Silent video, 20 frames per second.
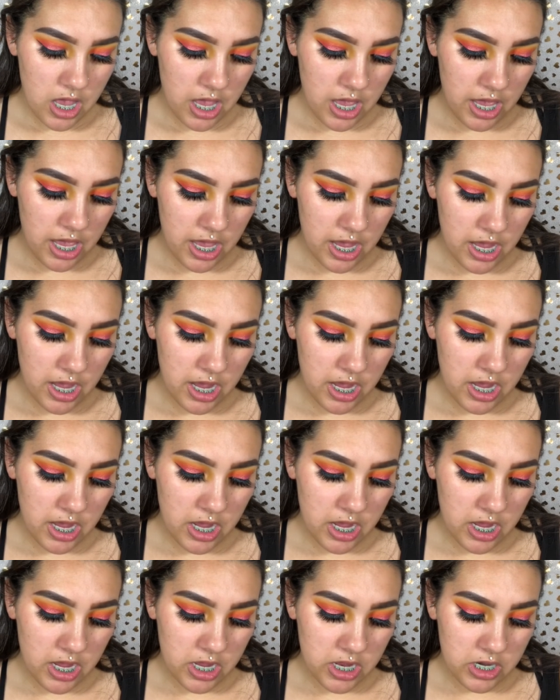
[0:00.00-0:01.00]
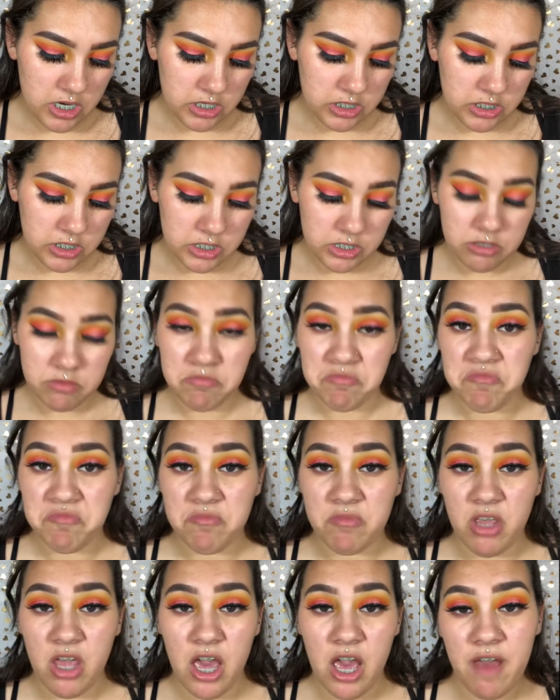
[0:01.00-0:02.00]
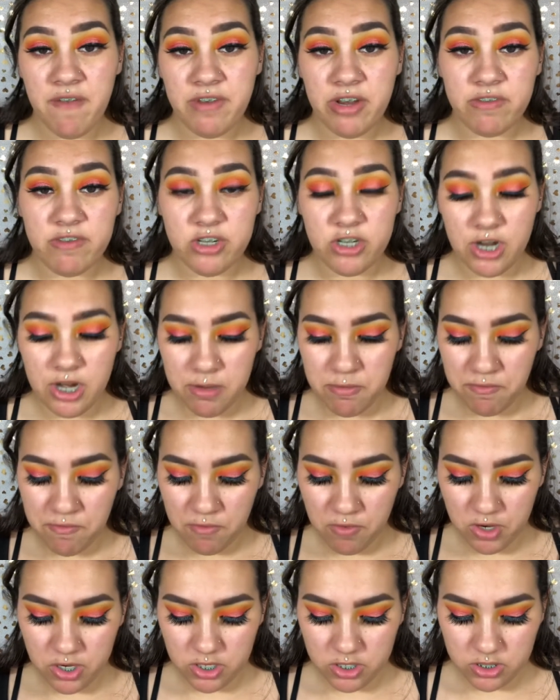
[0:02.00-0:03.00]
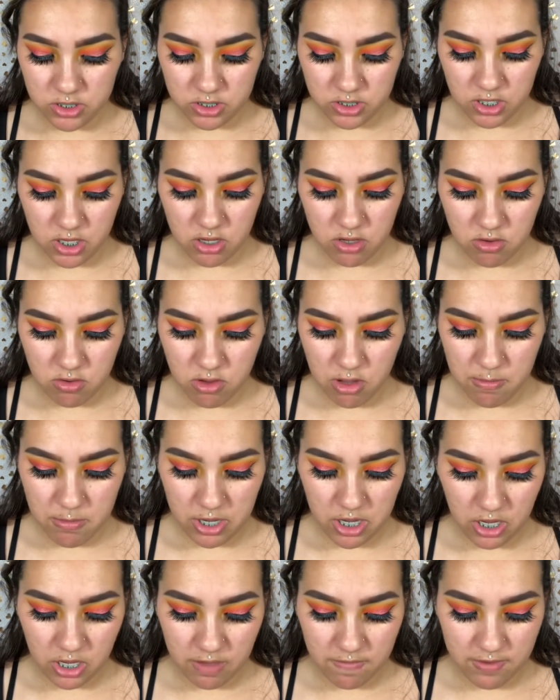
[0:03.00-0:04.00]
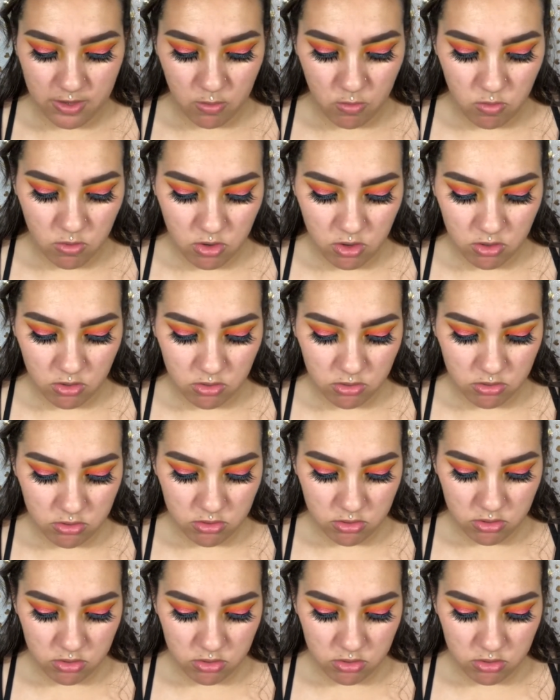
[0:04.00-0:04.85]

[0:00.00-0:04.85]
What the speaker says: And yeah, I've never tried it before, so I'm going to give it a whirl.